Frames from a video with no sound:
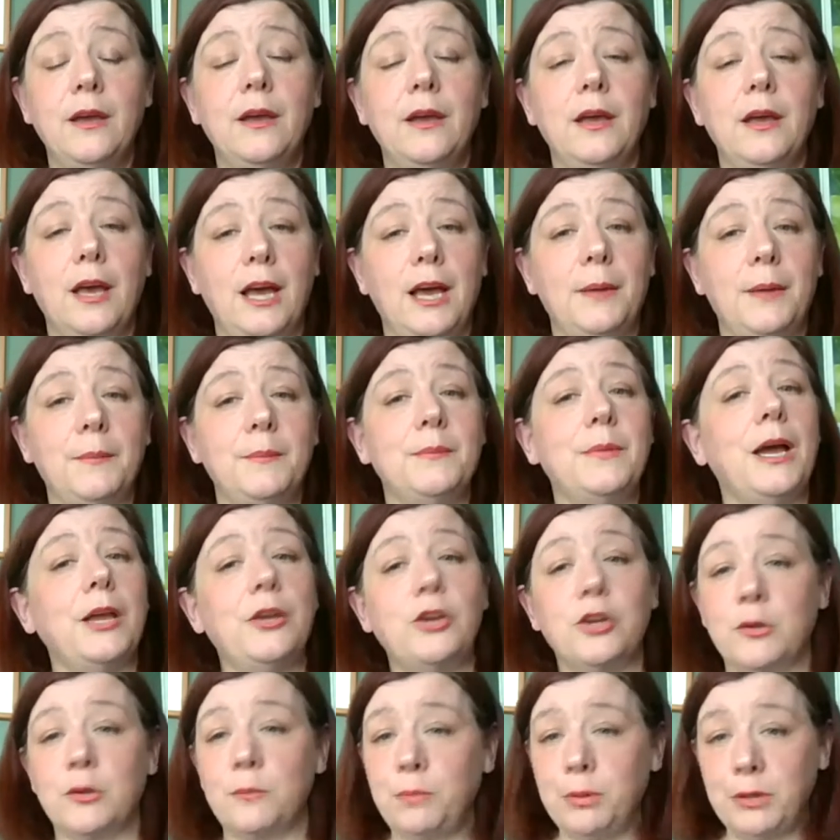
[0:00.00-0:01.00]
and
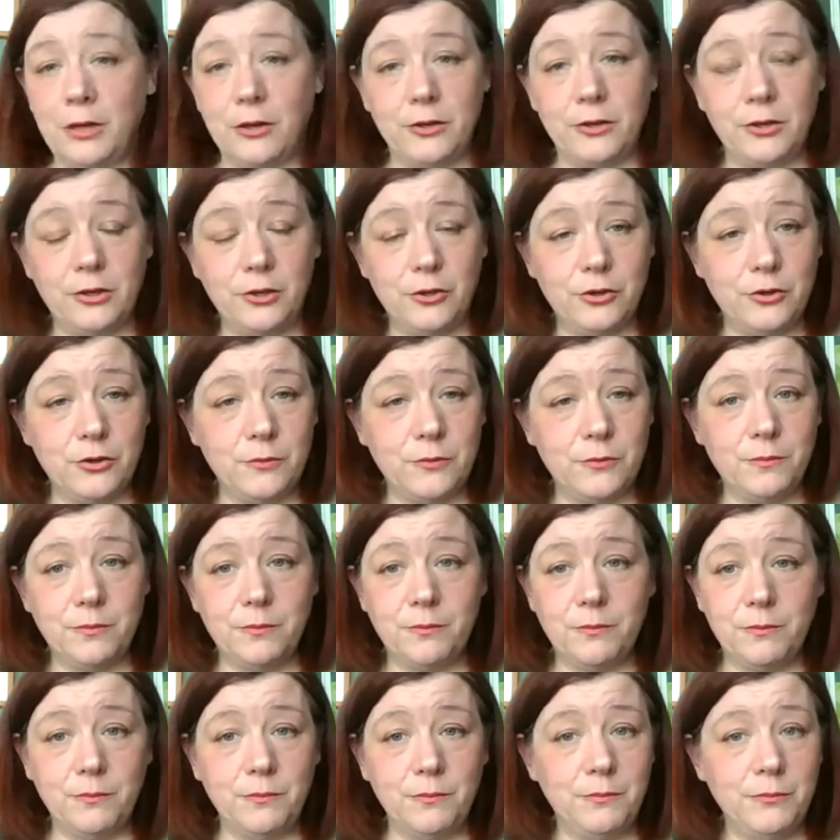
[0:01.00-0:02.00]
you can plug your
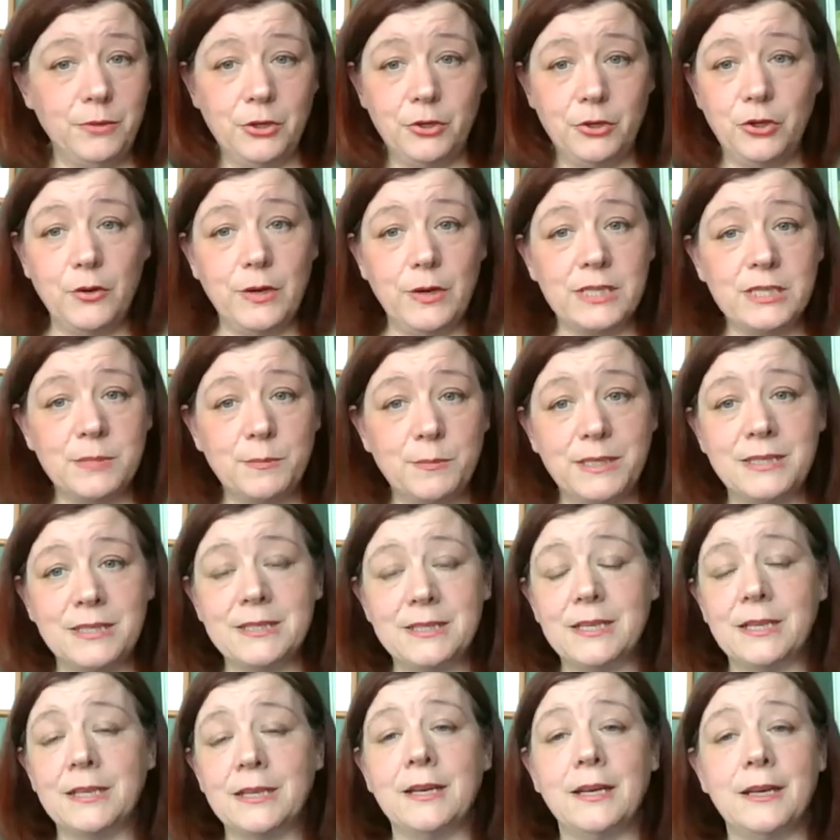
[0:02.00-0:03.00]
USB
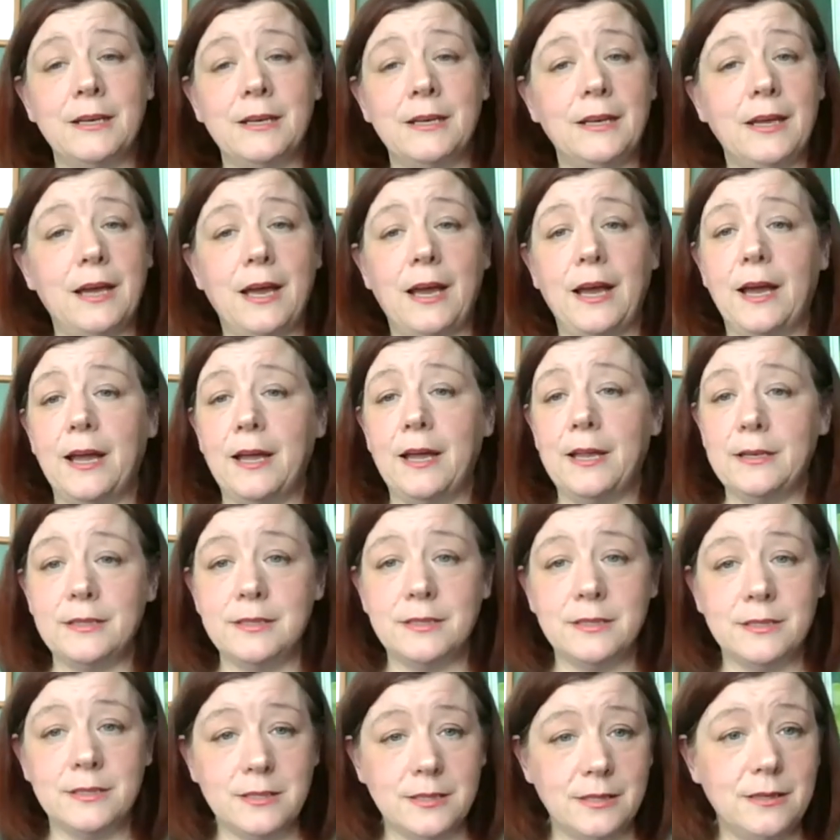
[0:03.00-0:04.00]
stick in,
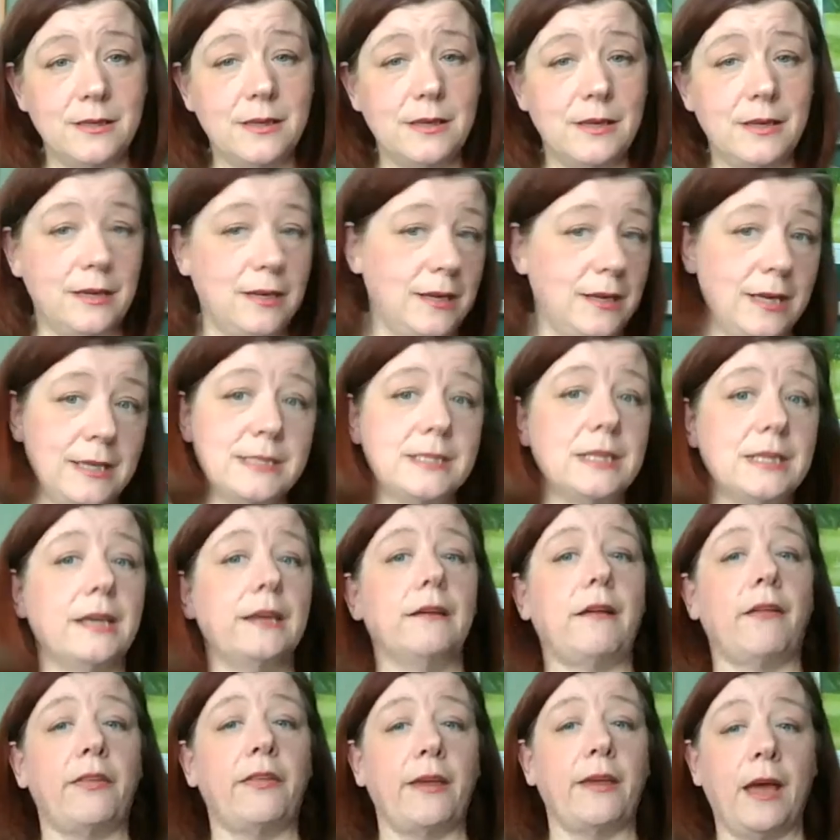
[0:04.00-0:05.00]
and it's like
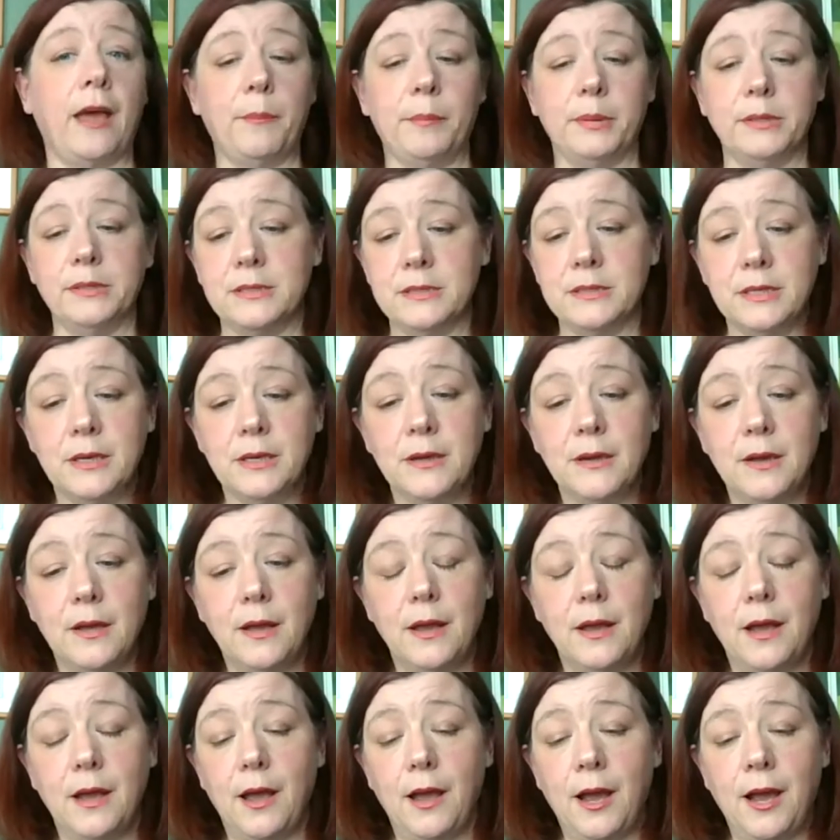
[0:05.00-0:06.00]
nothing happened.
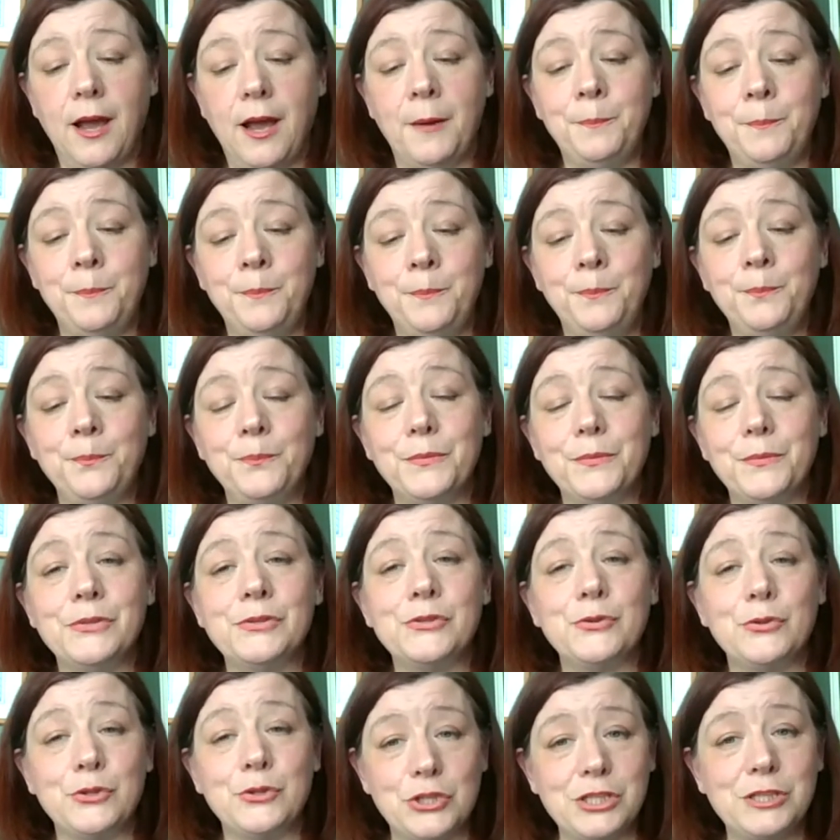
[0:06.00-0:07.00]

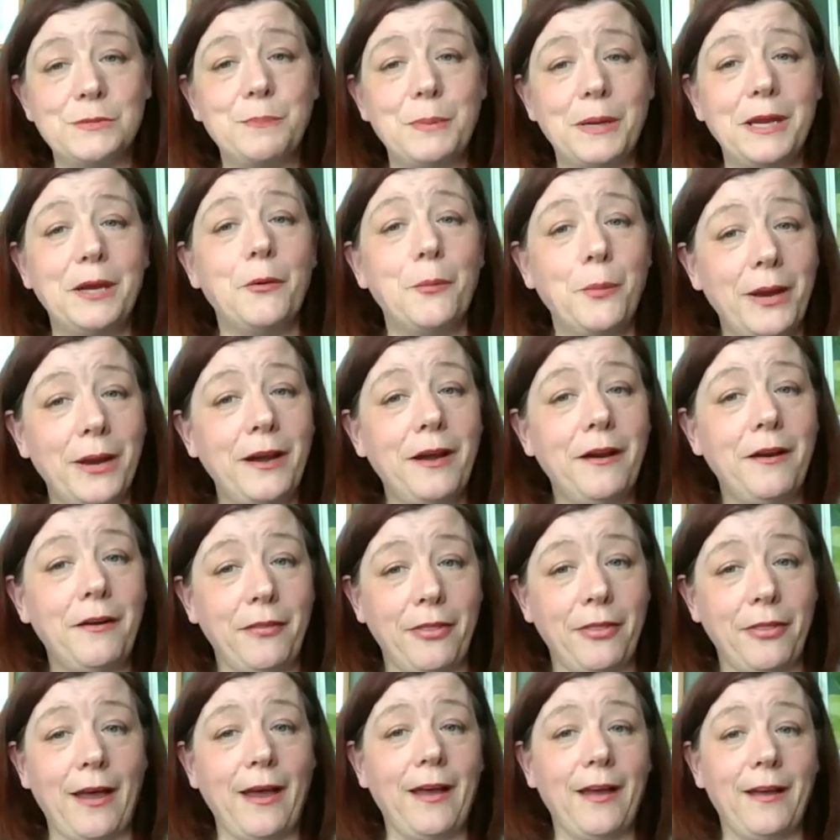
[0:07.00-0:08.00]
So just be aware
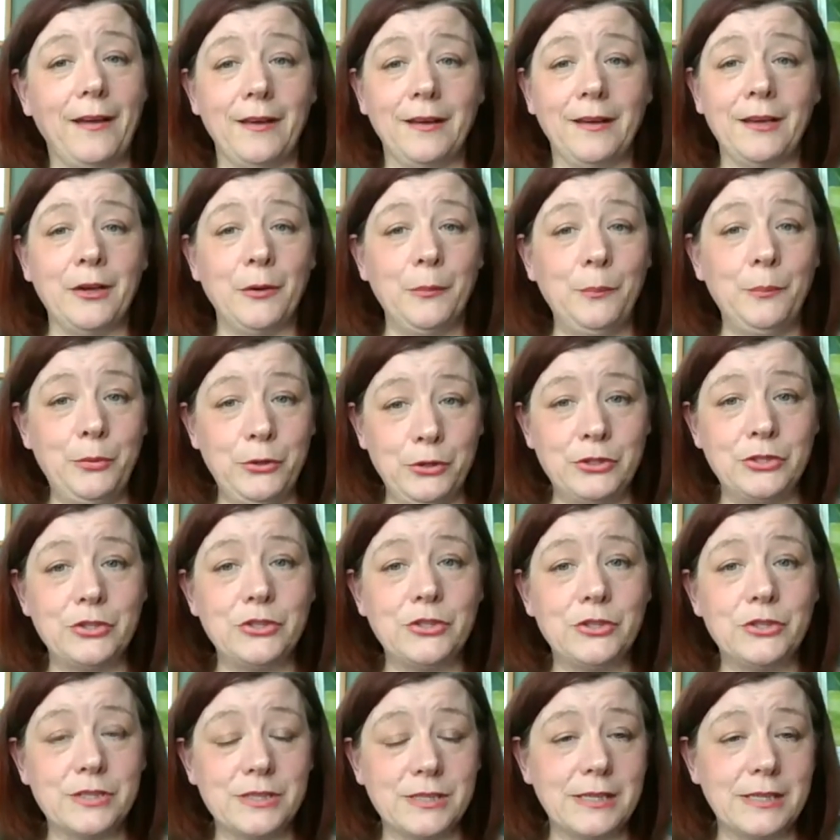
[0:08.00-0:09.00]
that
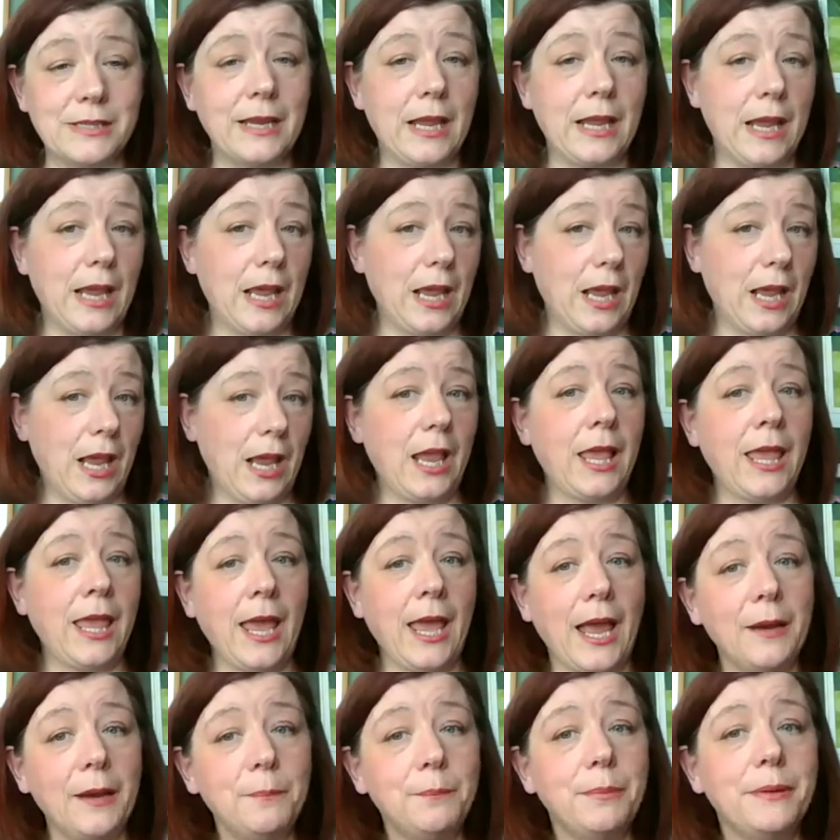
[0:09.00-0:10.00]
computers
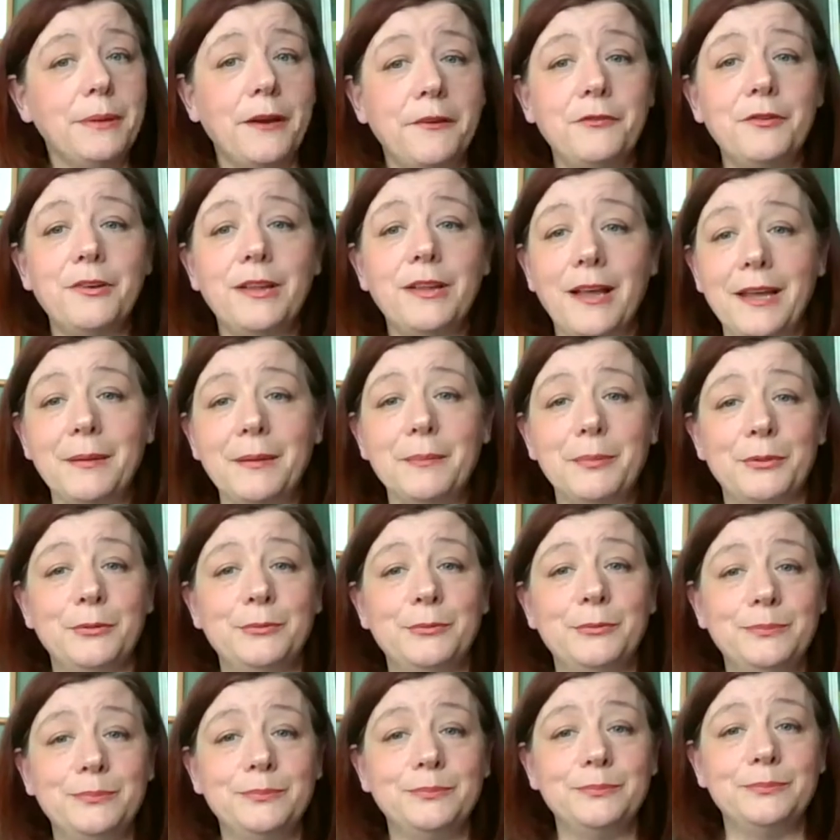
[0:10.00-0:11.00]
can be
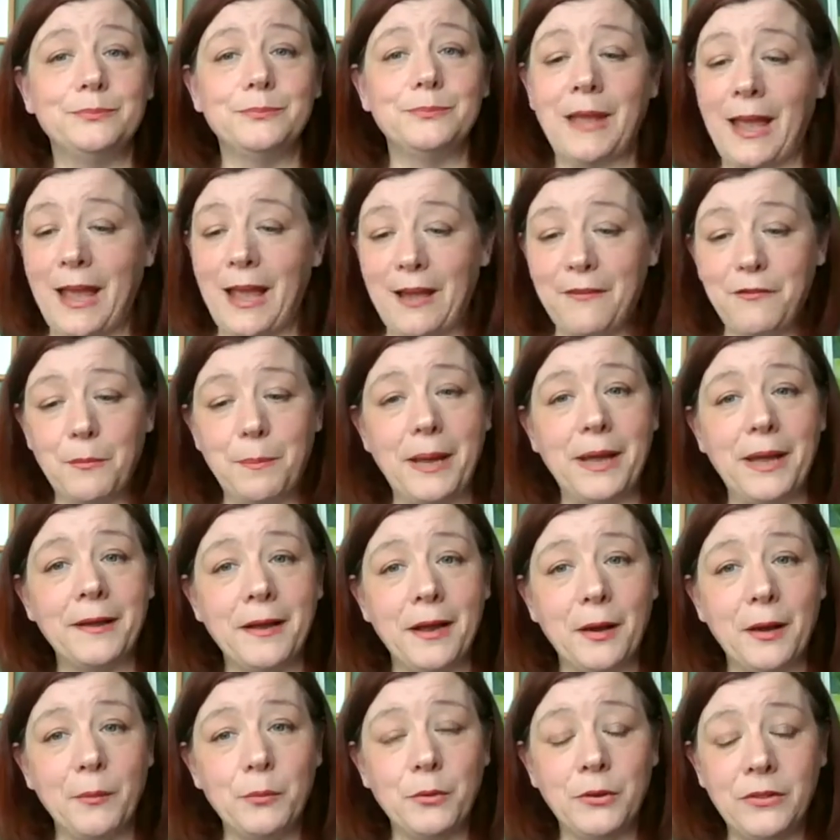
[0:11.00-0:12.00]
unreliable. Have a
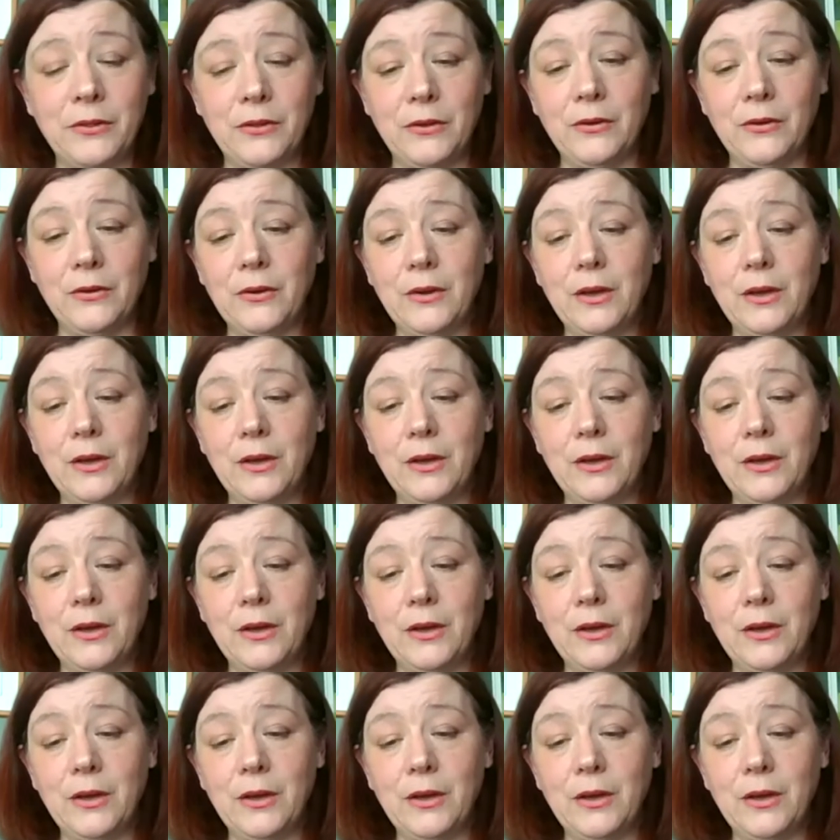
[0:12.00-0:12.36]
backup with you.